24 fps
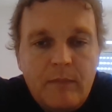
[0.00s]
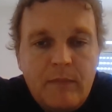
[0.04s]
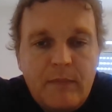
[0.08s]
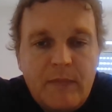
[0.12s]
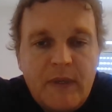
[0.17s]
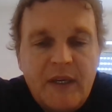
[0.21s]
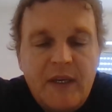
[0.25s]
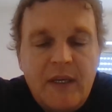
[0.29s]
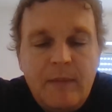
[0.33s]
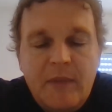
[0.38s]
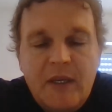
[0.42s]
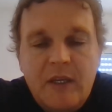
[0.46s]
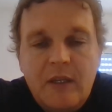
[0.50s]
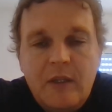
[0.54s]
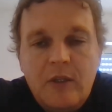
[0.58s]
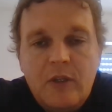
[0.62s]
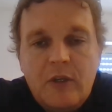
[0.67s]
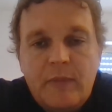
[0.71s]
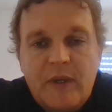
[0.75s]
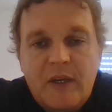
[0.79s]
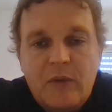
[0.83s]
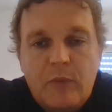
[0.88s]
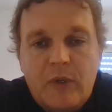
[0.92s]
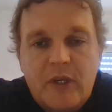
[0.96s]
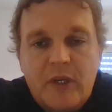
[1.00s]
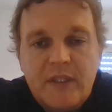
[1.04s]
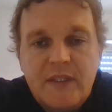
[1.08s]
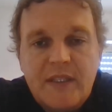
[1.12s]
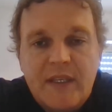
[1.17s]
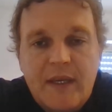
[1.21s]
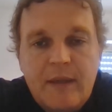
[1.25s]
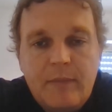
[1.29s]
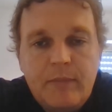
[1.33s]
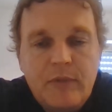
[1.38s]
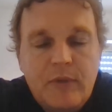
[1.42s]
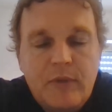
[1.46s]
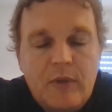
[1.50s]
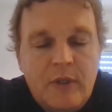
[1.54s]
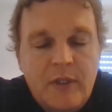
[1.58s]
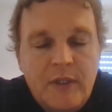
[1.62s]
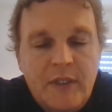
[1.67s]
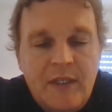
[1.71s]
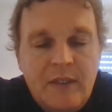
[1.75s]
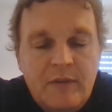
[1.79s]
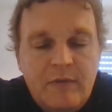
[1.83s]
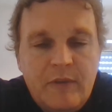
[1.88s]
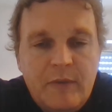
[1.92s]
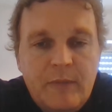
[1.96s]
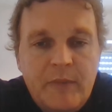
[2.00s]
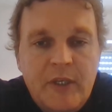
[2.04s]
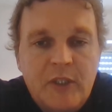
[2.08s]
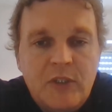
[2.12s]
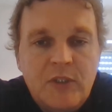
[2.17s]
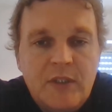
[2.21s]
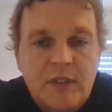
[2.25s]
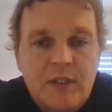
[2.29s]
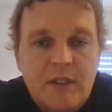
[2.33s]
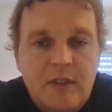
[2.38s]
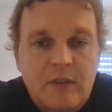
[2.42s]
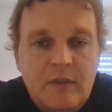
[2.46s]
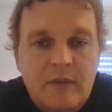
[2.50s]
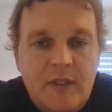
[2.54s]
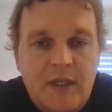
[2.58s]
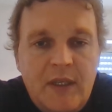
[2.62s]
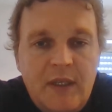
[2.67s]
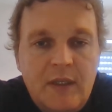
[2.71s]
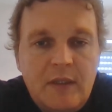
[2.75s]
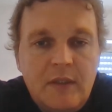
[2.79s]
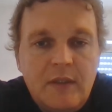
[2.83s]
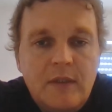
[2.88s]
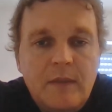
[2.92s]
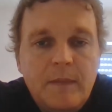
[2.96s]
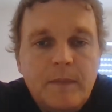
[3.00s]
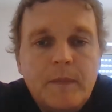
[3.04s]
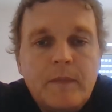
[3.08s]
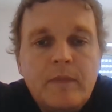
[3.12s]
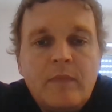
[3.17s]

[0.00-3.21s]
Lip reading: By email or by WhatsApp, all the information that you need.